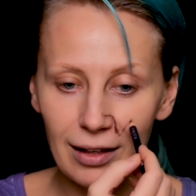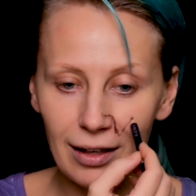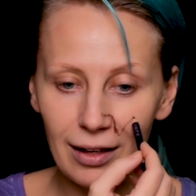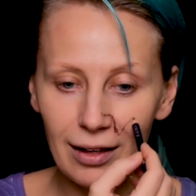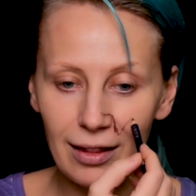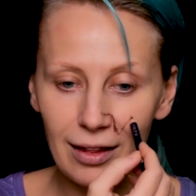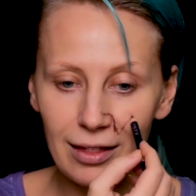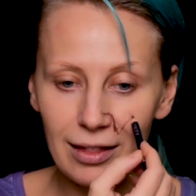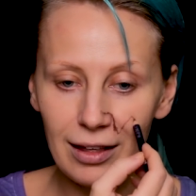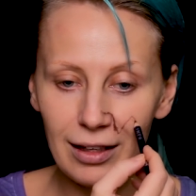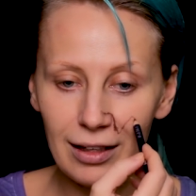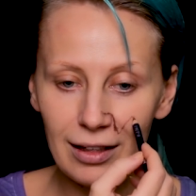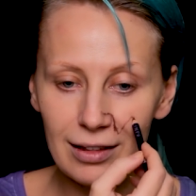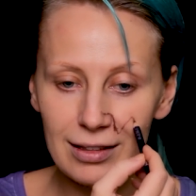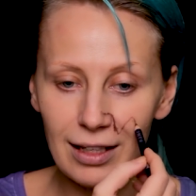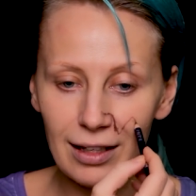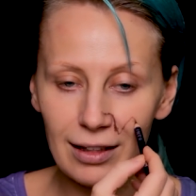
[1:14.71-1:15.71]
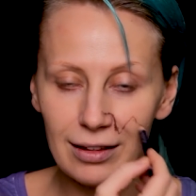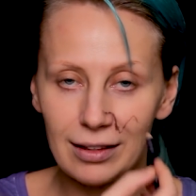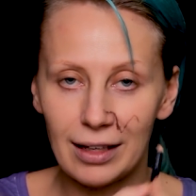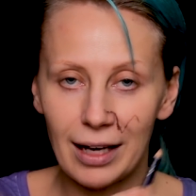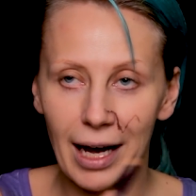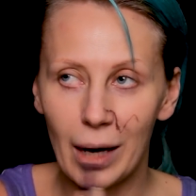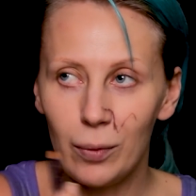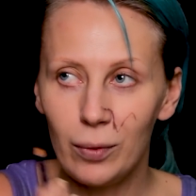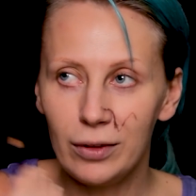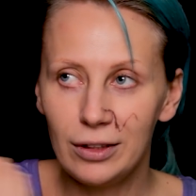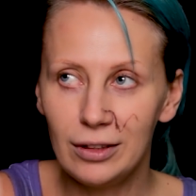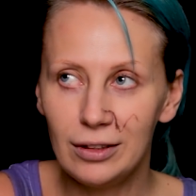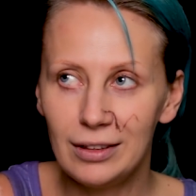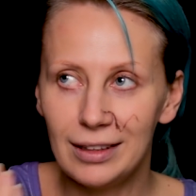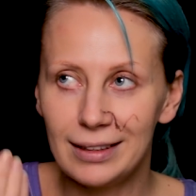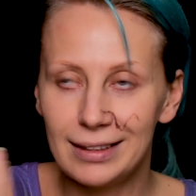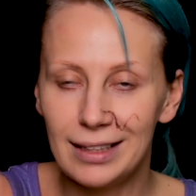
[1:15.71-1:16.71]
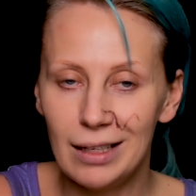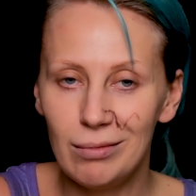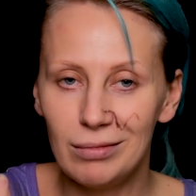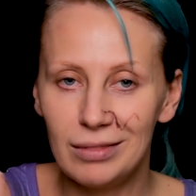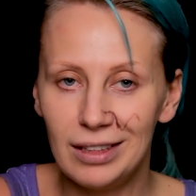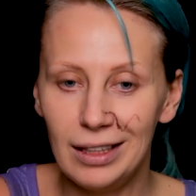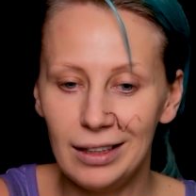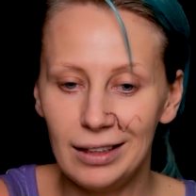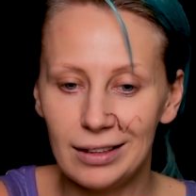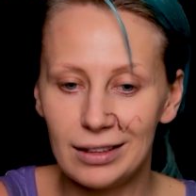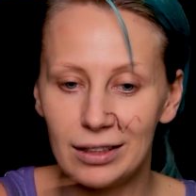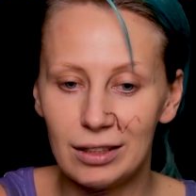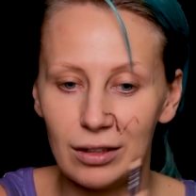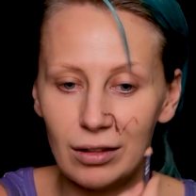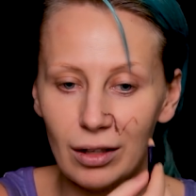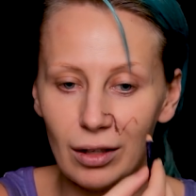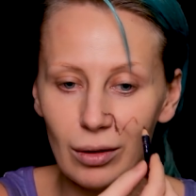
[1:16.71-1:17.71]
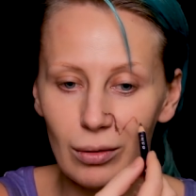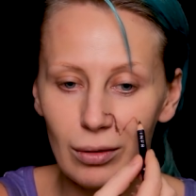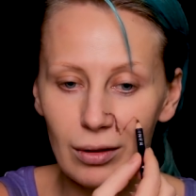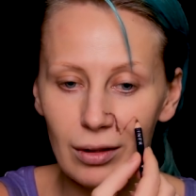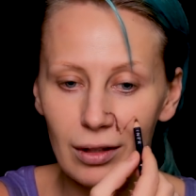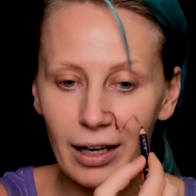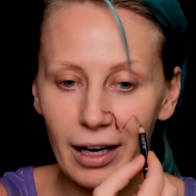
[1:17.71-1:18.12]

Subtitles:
And the thing is that I will do the same things, you know,